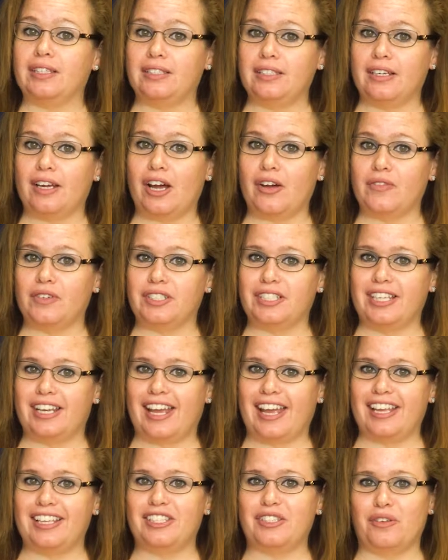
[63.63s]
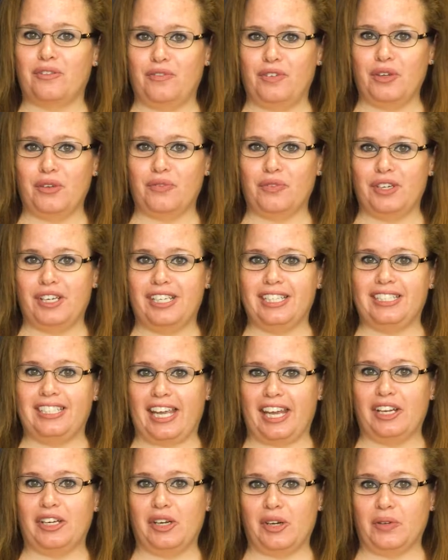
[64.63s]
to cover today, so feel free to
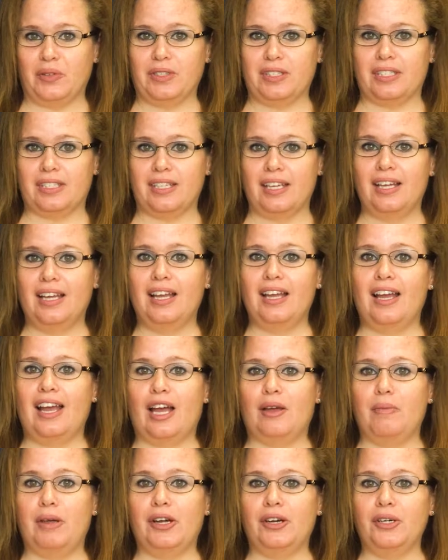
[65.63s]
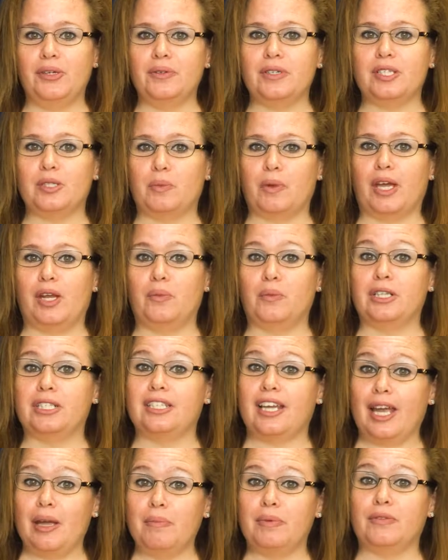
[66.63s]
take notes. I'm here to explain what
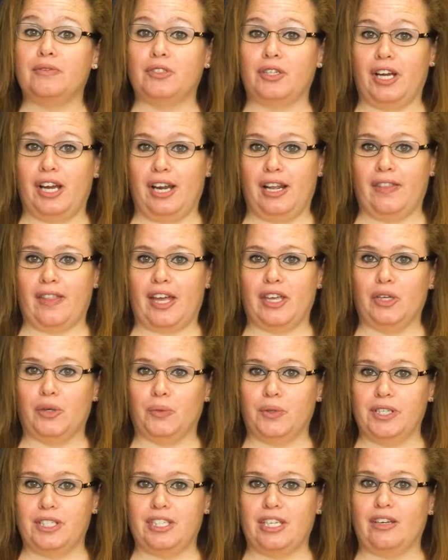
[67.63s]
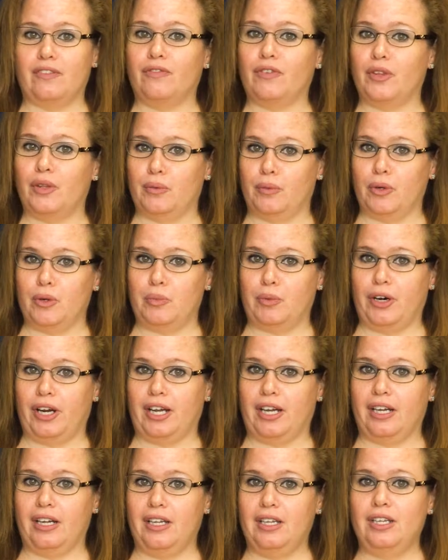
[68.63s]
type of training that you'll receive for the
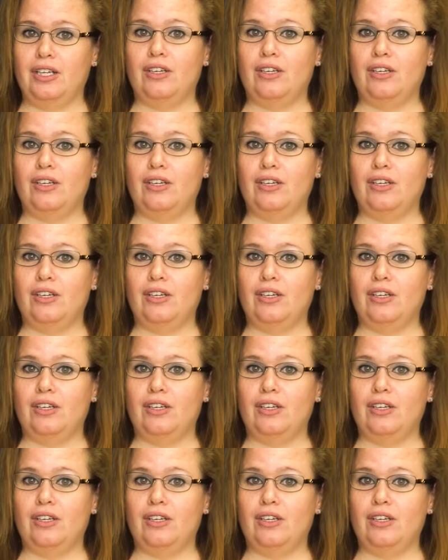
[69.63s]
rubric.